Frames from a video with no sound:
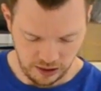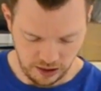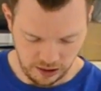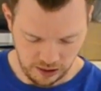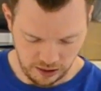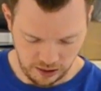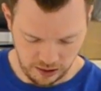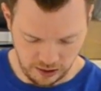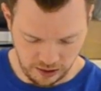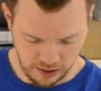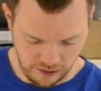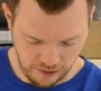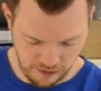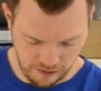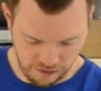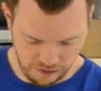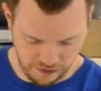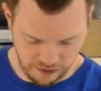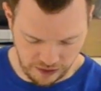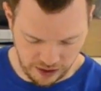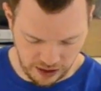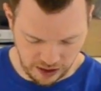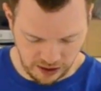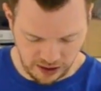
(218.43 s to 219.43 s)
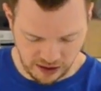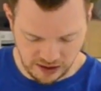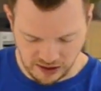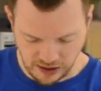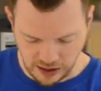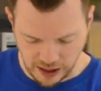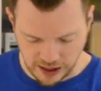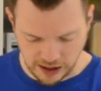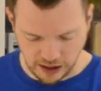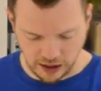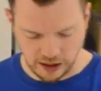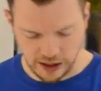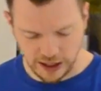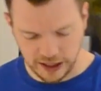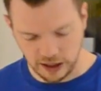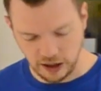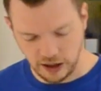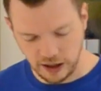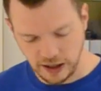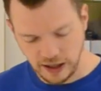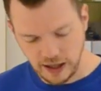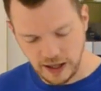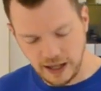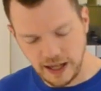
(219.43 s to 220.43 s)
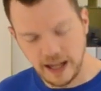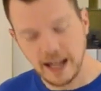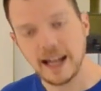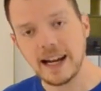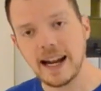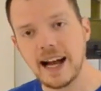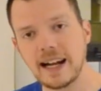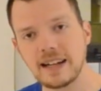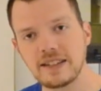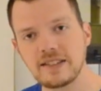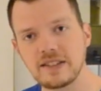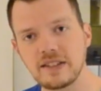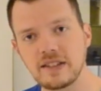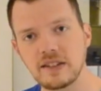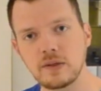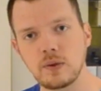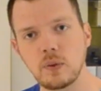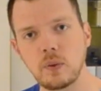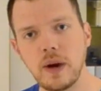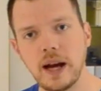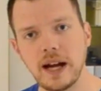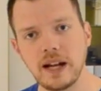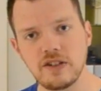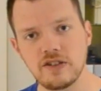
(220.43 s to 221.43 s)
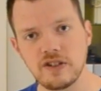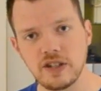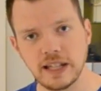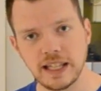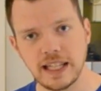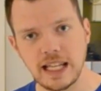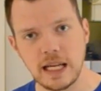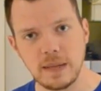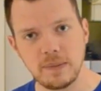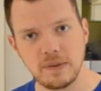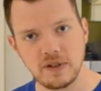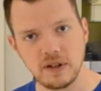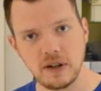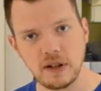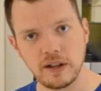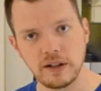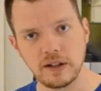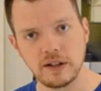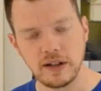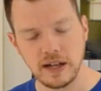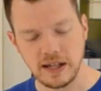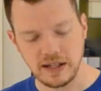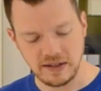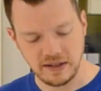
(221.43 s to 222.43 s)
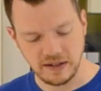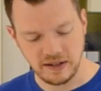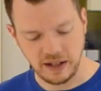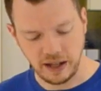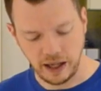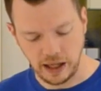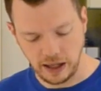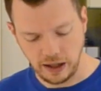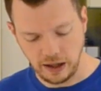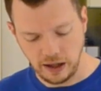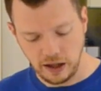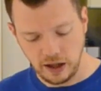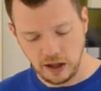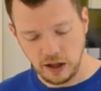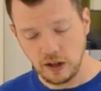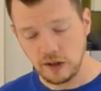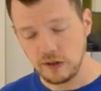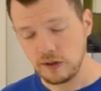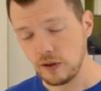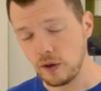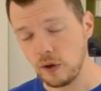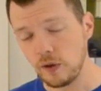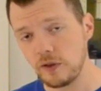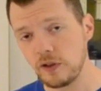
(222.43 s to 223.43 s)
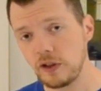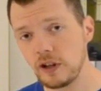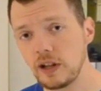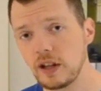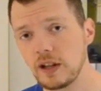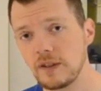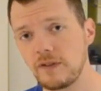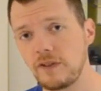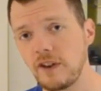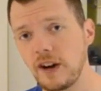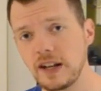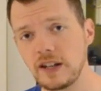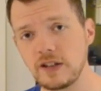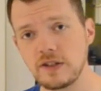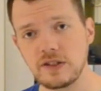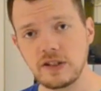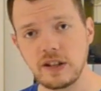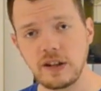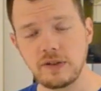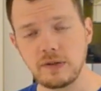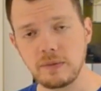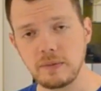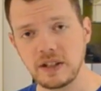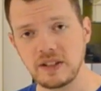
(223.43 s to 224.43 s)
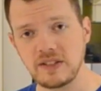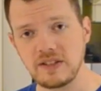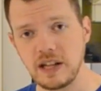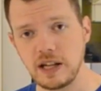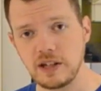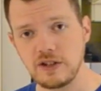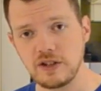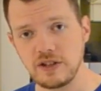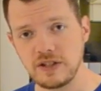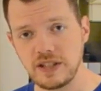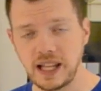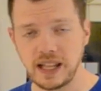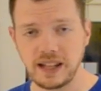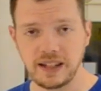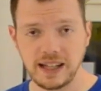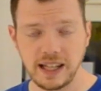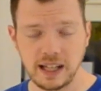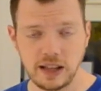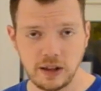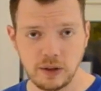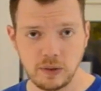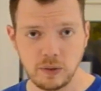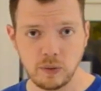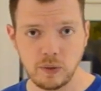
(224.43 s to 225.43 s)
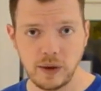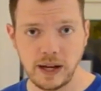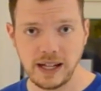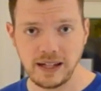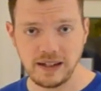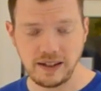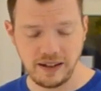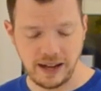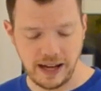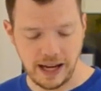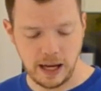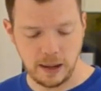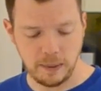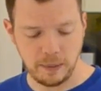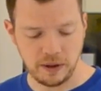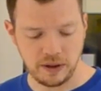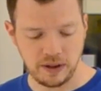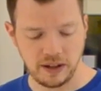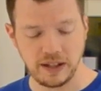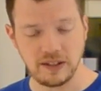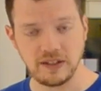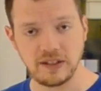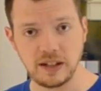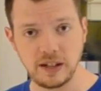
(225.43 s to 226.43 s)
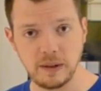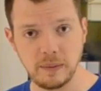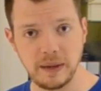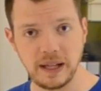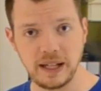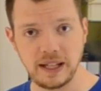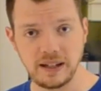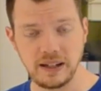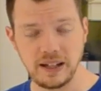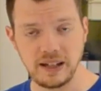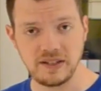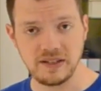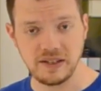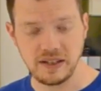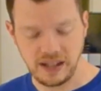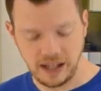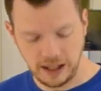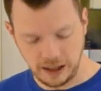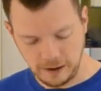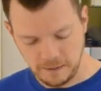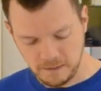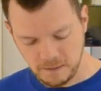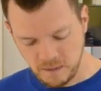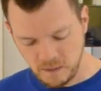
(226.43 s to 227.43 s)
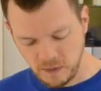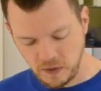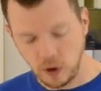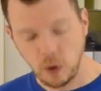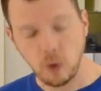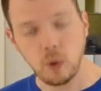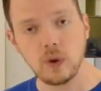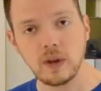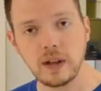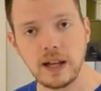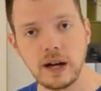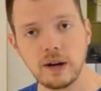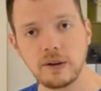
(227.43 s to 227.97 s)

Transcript: and I slide the leg on. It acts as a wedge, and it keeps it on there nice and tight. So if you're going to find yourself some extensions, either get the right diameter that's going to make it nice and thick, or allow